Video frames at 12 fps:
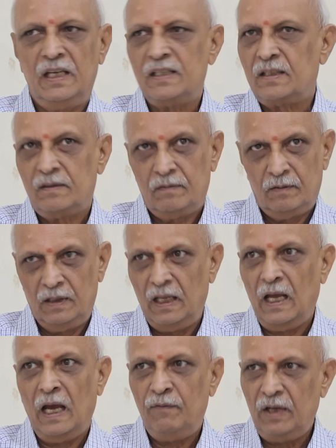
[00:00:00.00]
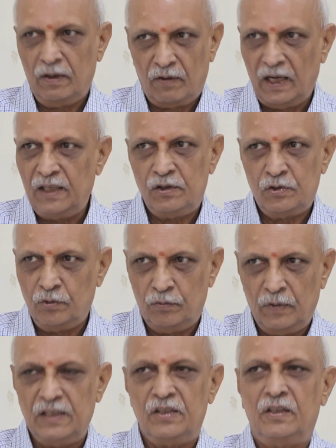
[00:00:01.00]
Yes, they have a right to
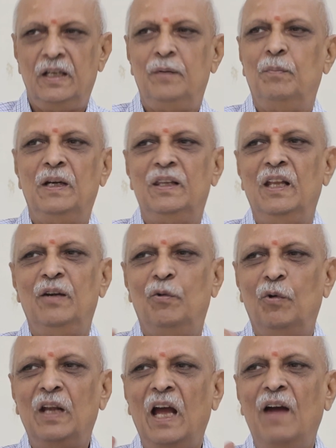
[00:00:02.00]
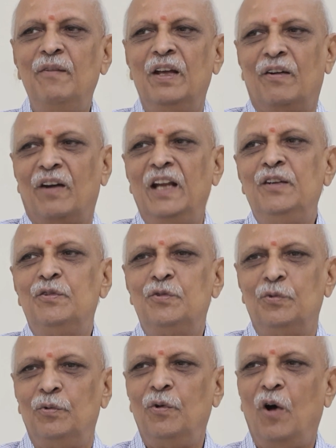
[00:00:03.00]
agitate, but they don't have a right
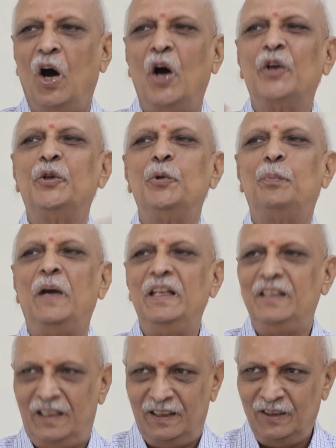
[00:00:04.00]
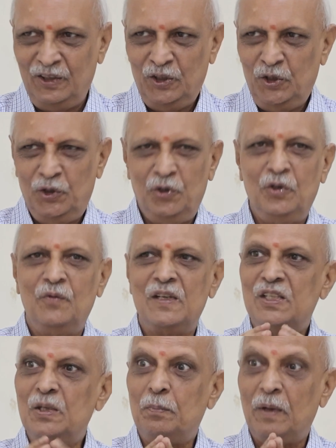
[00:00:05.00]
to occupy the
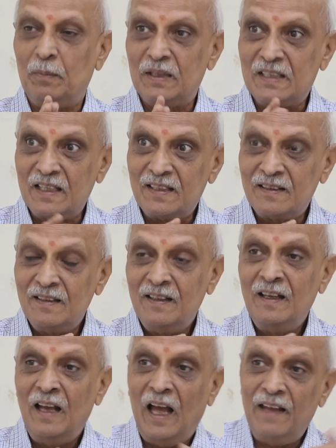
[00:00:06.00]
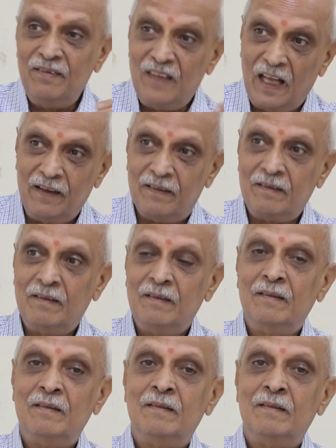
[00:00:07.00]
university premises and then